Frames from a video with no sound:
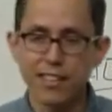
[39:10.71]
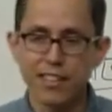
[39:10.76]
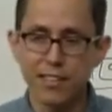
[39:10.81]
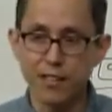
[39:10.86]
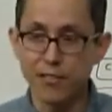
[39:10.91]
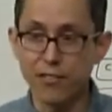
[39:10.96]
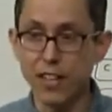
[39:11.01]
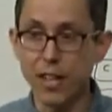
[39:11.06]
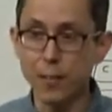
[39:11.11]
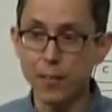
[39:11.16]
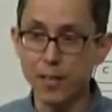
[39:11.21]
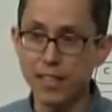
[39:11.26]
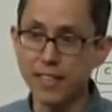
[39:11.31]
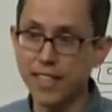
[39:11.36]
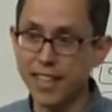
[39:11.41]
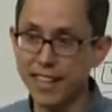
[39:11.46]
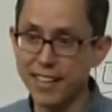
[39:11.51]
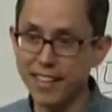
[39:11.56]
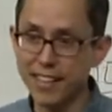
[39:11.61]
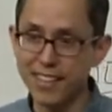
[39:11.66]
your family
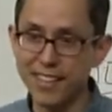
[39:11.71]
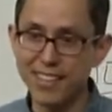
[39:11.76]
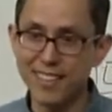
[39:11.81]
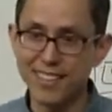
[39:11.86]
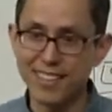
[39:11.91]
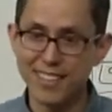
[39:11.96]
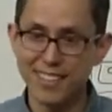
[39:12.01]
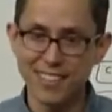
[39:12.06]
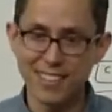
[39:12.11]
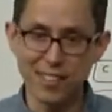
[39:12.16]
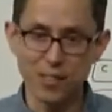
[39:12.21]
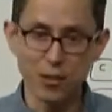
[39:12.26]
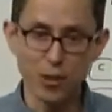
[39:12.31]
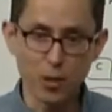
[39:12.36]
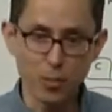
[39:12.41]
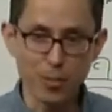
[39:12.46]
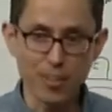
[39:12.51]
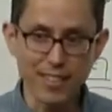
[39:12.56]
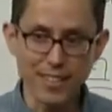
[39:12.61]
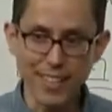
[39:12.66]
data, your
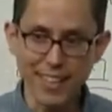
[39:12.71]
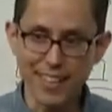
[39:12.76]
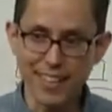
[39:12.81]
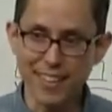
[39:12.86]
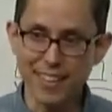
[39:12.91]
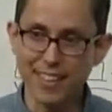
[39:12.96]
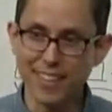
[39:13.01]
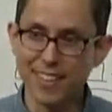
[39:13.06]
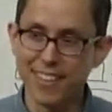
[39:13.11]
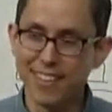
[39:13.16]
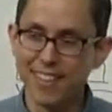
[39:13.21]
corporate data.